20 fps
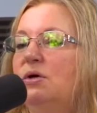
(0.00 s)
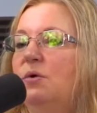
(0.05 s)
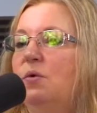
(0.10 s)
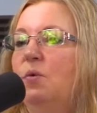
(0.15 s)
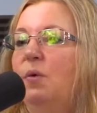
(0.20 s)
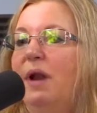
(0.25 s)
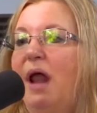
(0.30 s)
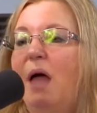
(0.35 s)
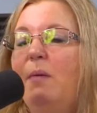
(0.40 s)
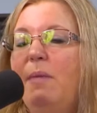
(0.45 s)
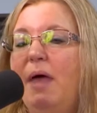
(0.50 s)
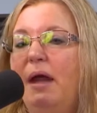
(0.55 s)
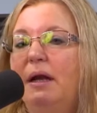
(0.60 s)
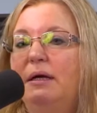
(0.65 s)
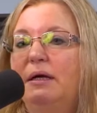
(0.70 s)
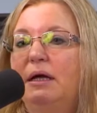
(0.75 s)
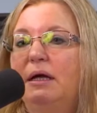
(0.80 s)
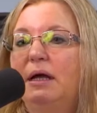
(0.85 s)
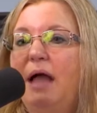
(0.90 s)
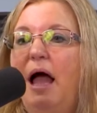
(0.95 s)
When I'm
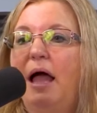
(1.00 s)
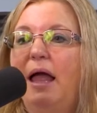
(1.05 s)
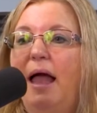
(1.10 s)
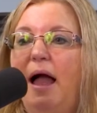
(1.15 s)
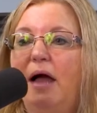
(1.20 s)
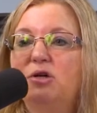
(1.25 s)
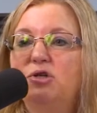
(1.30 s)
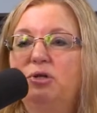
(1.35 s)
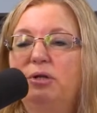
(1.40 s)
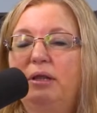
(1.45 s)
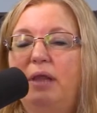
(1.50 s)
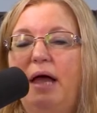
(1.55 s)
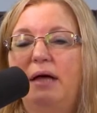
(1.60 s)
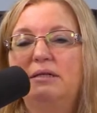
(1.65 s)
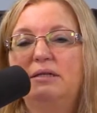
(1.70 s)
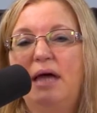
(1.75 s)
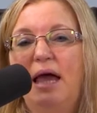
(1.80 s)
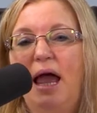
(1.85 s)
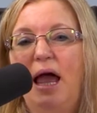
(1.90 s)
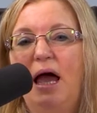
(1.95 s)
editing, I actually like
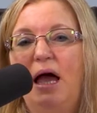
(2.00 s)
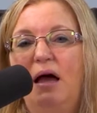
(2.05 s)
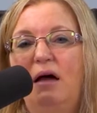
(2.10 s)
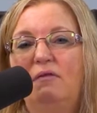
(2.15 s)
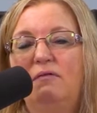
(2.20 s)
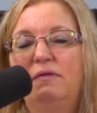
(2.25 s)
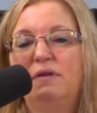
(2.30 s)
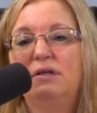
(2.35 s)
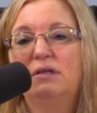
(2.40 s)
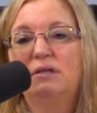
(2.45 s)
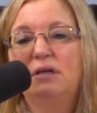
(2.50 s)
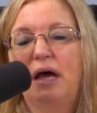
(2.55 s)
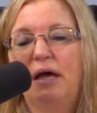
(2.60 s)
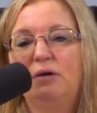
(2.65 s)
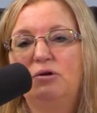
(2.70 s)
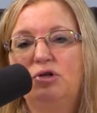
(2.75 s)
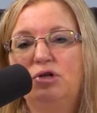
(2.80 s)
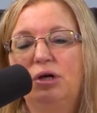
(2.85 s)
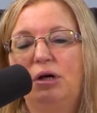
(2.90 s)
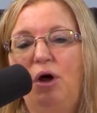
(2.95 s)
to have the
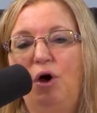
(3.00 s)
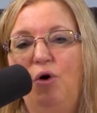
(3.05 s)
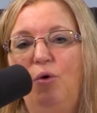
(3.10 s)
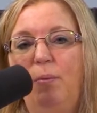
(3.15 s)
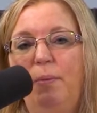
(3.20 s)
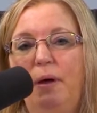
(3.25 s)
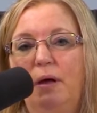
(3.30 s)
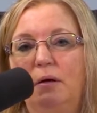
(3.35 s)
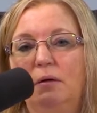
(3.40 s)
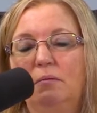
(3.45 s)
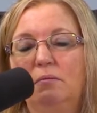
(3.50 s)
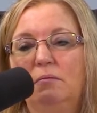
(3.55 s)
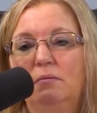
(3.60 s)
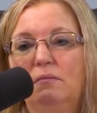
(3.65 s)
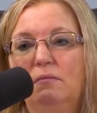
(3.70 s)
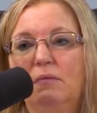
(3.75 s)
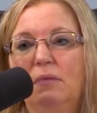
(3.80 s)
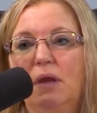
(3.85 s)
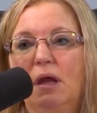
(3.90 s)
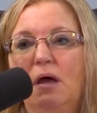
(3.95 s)
style sheet open
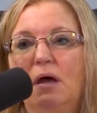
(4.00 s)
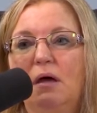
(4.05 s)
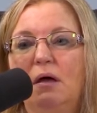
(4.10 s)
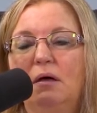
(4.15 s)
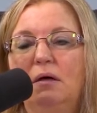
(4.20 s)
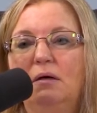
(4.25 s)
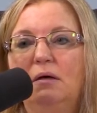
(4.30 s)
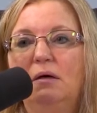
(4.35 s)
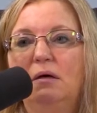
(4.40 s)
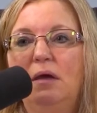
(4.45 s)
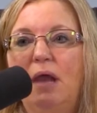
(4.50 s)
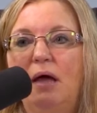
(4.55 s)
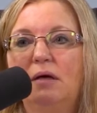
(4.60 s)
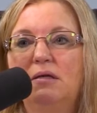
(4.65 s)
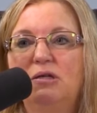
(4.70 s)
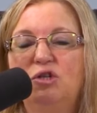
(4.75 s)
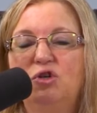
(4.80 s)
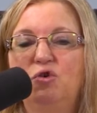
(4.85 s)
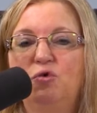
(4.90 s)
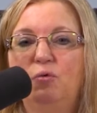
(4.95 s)

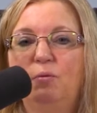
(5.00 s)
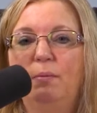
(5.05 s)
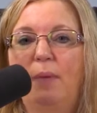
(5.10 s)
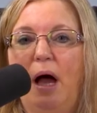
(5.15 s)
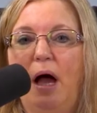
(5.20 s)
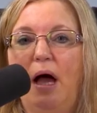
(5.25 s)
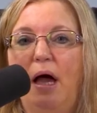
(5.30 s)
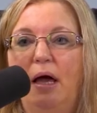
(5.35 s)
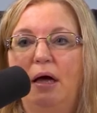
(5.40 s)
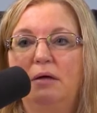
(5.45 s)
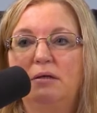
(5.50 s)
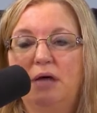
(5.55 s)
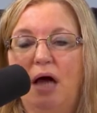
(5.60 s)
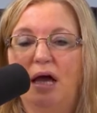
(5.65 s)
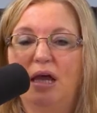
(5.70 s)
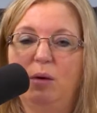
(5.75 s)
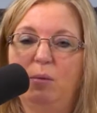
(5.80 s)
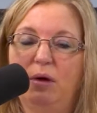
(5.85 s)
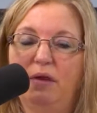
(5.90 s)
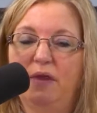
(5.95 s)
next to my
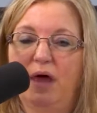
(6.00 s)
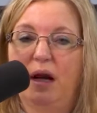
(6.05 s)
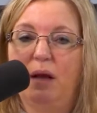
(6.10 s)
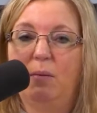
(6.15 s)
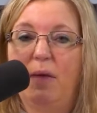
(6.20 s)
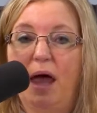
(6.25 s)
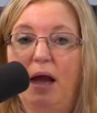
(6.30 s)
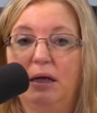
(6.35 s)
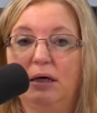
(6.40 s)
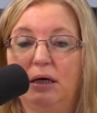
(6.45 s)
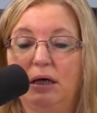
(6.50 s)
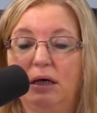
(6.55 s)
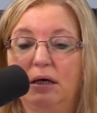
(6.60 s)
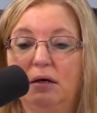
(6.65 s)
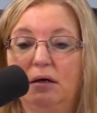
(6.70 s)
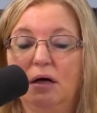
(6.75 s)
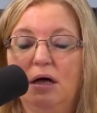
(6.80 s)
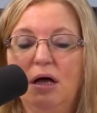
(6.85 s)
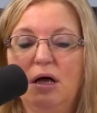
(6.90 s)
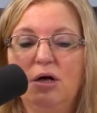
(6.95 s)
document that I'm
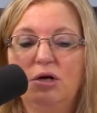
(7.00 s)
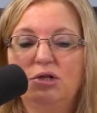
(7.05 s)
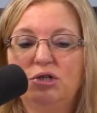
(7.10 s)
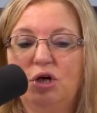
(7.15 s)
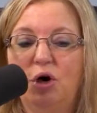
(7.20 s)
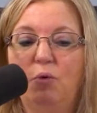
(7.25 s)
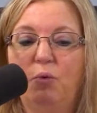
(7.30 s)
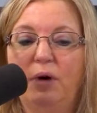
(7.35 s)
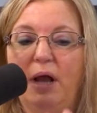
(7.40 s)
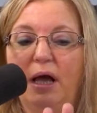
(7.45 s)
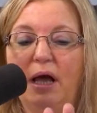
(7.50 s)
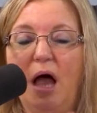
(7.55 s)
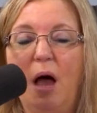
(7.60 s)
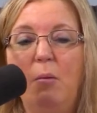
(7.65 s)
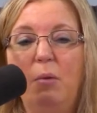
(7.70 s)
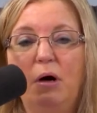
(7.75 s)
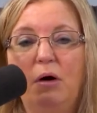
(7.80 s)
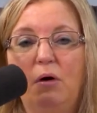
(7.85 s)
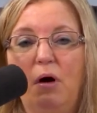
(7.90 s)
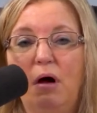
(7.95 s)
editing. So when I
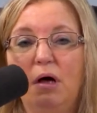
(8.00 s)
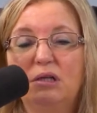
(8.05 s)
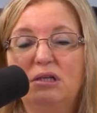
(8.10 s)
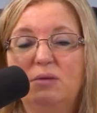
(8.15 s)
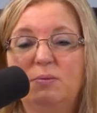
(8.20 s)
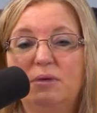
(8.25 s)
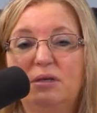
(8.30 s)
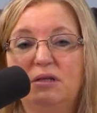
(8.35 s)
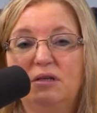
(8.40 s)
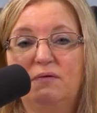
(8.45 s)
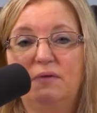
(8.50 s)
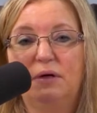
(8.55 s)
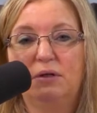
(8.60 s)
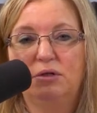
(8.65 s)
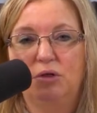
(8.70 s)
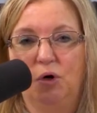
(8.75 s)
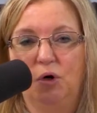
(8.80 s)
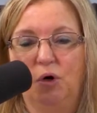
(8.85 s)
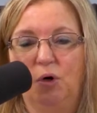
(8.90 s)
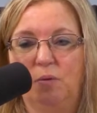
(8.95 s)
come across specific
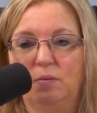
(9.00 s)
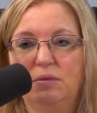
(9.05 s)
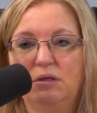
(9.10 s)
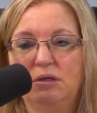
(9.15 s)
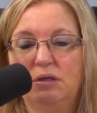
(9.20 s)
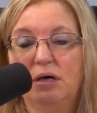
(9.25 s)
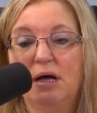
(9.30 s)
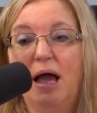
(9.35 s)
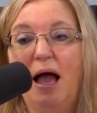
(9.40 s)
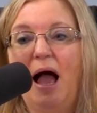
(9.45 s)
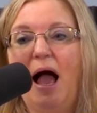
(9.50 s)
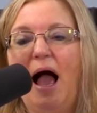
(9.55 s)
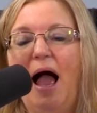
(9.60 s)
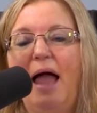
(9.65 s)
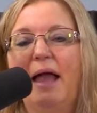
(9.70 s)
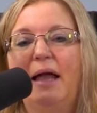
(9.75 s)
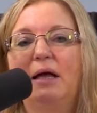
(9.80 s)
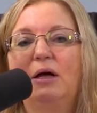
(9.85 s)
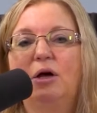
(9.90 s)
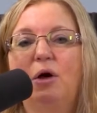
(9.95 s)
terms,
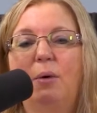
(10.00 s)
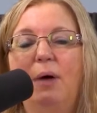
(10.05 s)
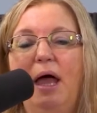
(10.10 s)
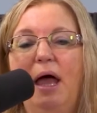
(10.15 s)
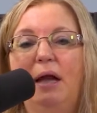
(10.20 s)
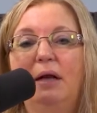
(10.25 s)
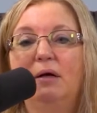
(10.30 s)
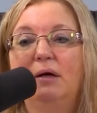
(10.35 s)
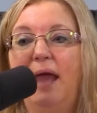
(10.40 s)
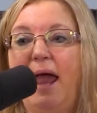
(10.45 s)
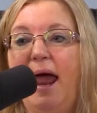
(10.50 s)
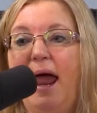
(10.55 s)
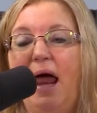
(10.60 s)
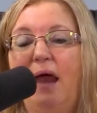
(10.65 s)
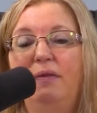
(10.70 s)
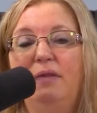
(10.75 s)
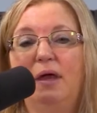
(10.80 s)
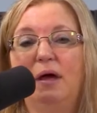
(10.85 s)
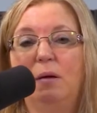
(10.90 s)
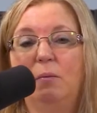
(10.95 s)
I can go ahead and
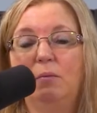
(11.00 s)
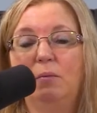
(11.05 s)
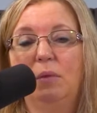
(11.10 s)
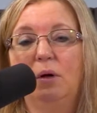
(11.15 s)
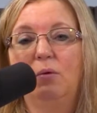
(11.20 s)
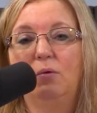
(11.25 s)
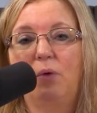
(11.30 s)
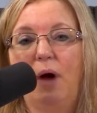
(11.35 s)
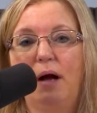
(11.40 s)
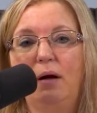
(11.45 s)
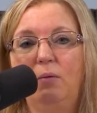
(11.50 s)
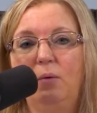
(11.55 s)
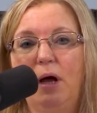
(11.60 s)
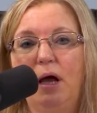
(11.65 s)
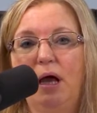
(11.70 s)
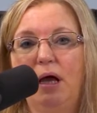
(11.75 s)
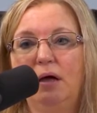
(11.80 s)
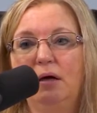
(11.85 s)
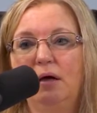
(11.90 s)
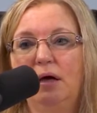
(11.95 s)
add them right
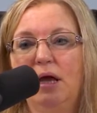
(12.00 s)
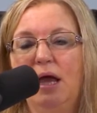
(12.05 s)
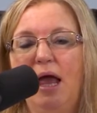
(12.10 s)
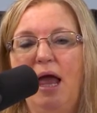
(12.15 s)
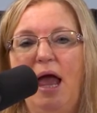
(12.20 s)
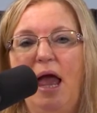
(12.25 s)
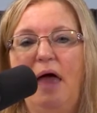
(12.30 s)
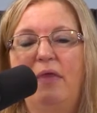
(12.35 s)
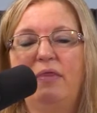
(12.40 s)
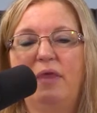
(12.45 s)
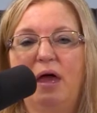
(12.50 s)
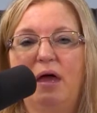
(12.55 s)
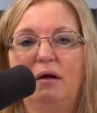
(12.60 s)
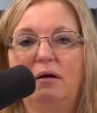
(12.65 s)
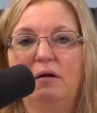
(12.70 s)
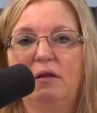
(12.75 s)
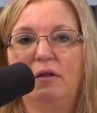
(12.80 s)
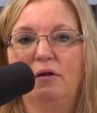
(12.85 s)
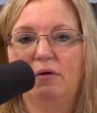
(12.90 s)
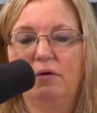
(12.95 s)
away, and
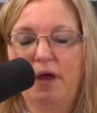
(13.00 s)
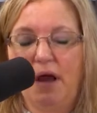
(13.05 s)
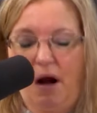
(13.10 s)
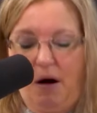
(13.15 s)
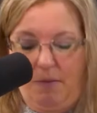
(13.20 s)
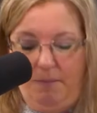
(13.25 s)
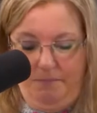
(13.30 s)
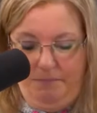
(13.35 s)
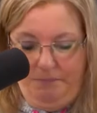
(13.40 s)
then they're there.